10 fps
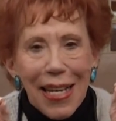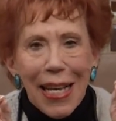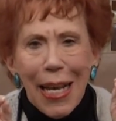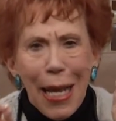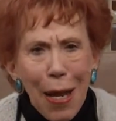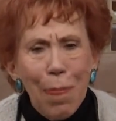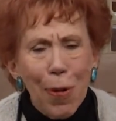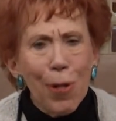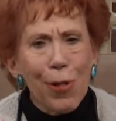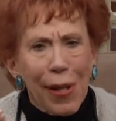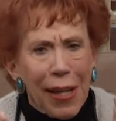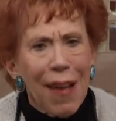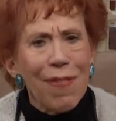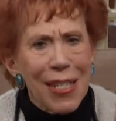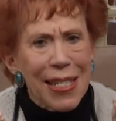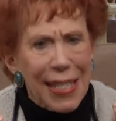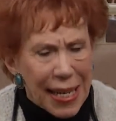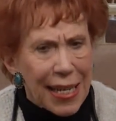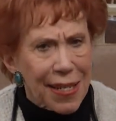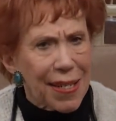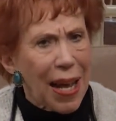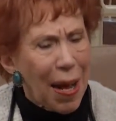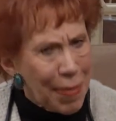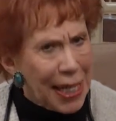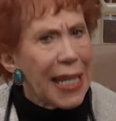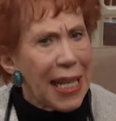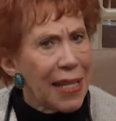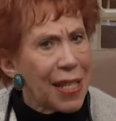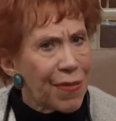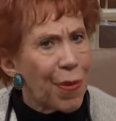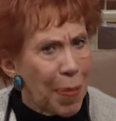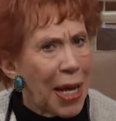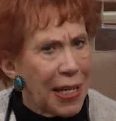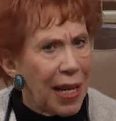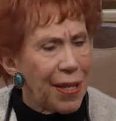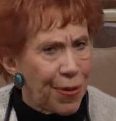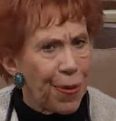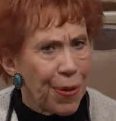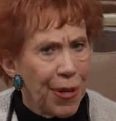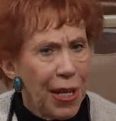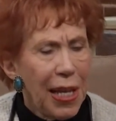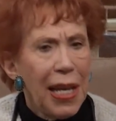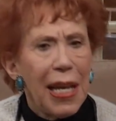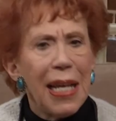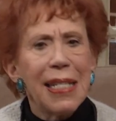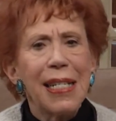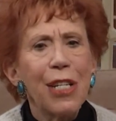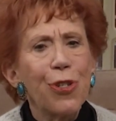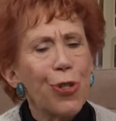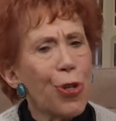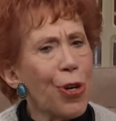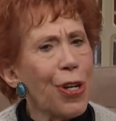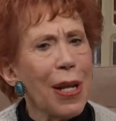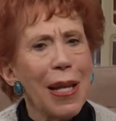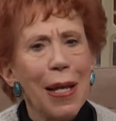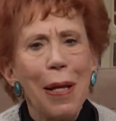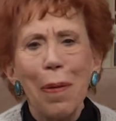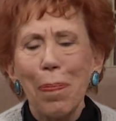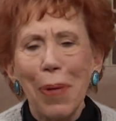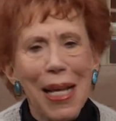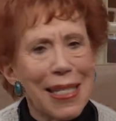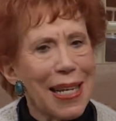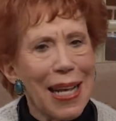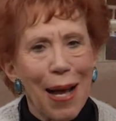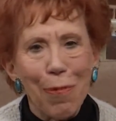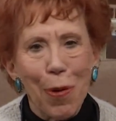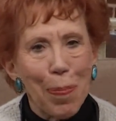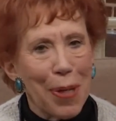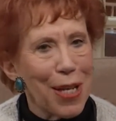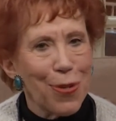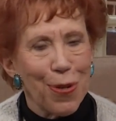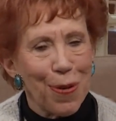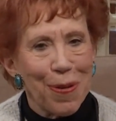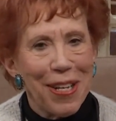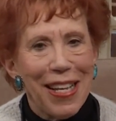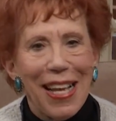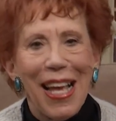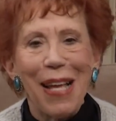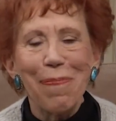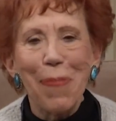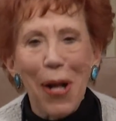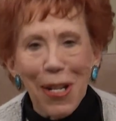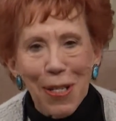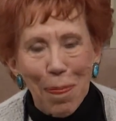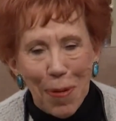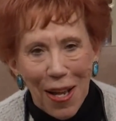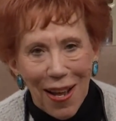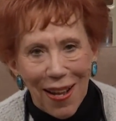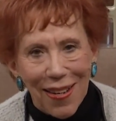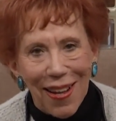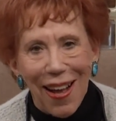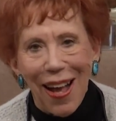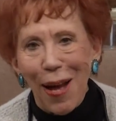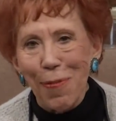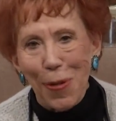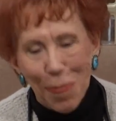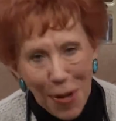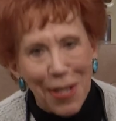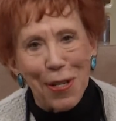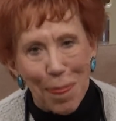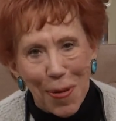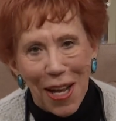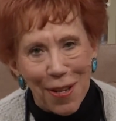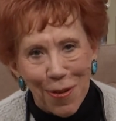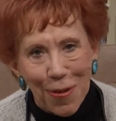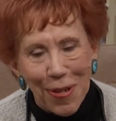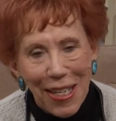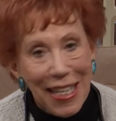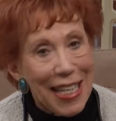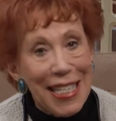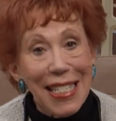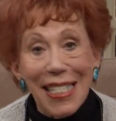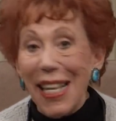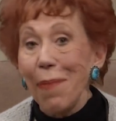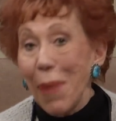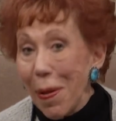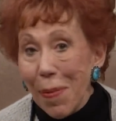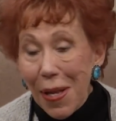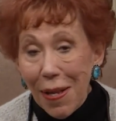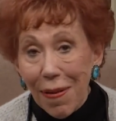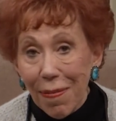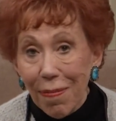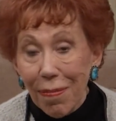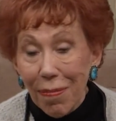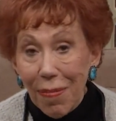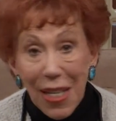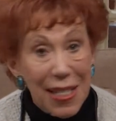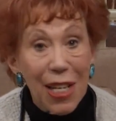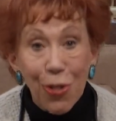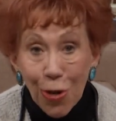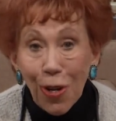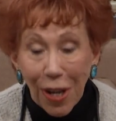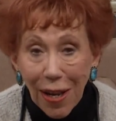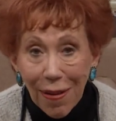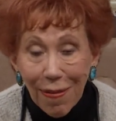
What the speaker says: Hebrews 11:6. I'm taking this for my day too. It says, "Surely blessing I will bless you, and multiplying I will multiply you." It didn't say maybe. It said surely.